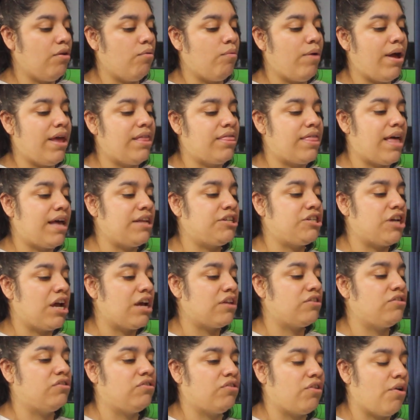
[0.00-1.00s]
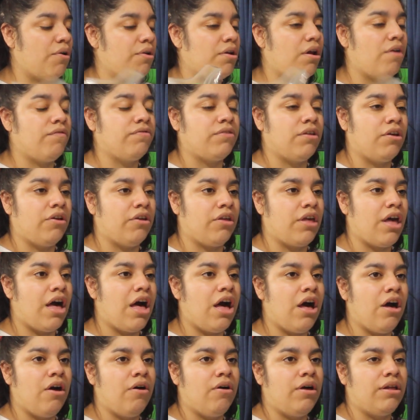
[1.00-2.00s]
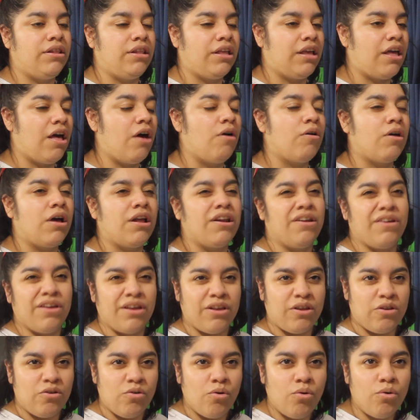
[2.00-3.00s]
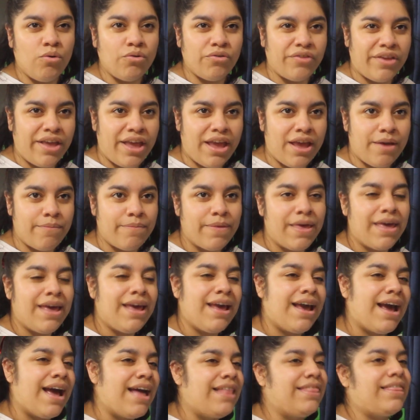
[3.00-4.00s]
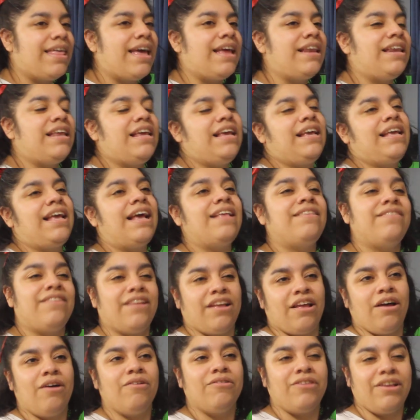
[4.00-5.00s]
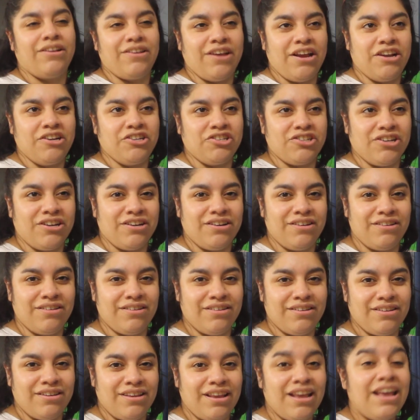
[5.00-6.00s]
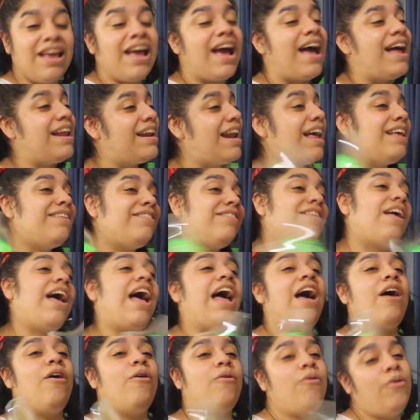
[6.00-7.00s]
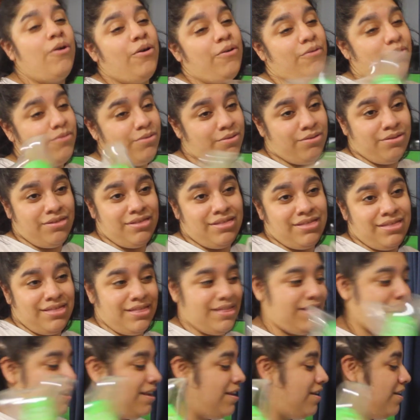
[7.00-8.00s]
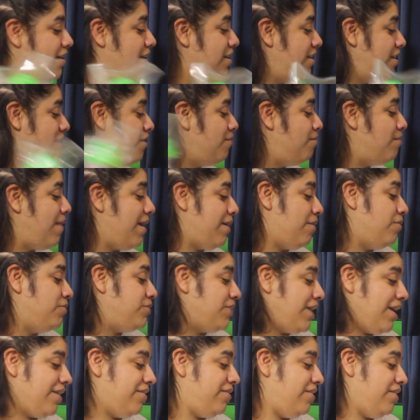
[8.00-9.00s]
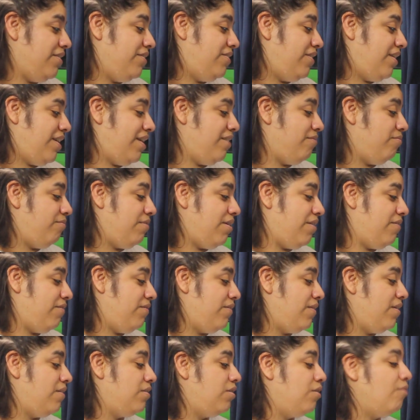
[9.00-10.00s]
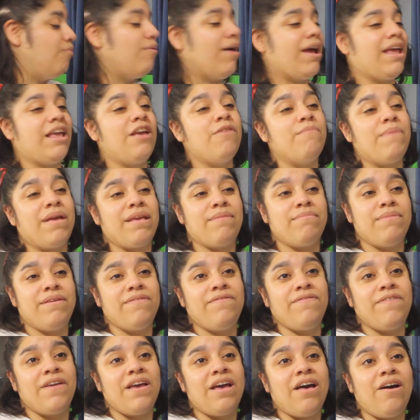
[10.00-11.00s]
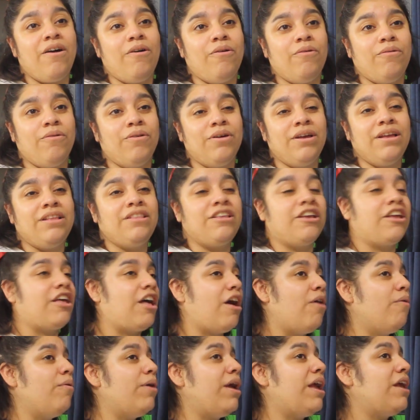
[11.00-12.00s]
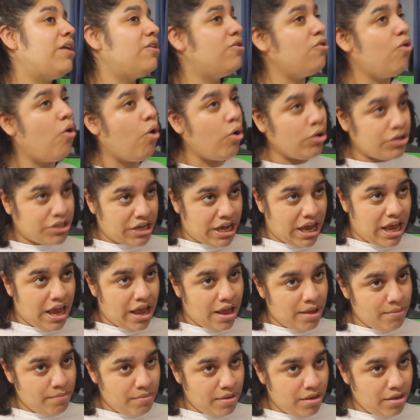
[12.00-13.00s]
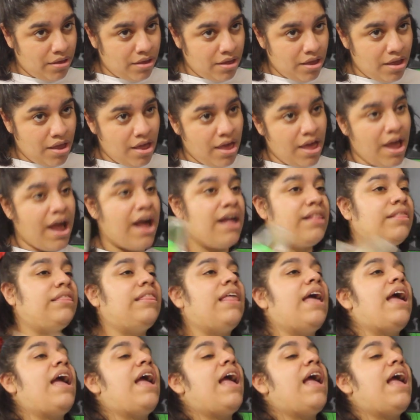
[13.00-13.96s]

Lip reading: way that Jackson's going after the girl and the girl kind of ignores him. And then he gets the girl's attention. And that's the help Michael Jackson did with The Way You Make Me Feel. The girl ignored him. And